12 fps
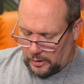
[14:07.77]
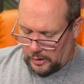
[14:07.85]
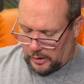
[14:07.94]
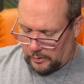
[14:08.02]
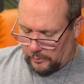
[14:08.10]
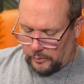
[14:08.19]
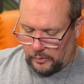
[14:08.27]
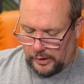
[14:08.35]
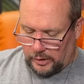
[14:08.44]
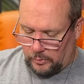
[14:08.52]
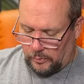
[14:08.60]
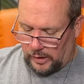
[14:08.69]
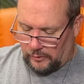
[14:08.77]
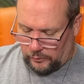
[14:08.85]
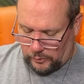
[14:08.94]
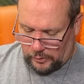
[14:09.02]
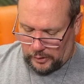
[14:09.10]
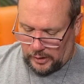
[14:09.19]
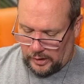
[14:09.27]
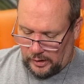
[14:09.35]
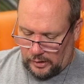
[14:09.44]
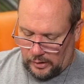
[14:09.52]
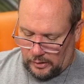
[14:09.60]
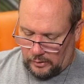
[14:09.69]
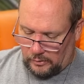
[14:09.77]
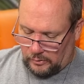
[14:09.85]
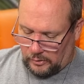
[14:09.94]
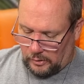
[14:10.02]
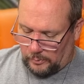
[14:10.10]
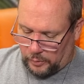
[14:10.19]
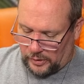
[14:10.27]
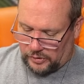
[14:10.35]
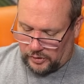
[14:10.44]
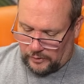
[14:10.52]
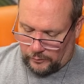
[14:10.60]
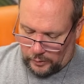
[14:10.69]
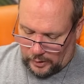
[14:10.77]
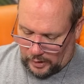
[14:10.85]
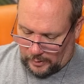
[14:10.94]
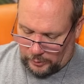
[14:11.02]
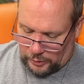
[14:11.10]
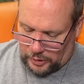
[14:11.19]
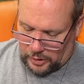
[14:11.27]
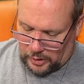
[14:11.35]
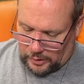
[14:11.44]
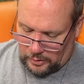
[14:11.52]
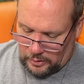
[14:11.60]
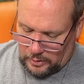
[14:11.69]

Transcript: like you might for a prince nymph or a copper john,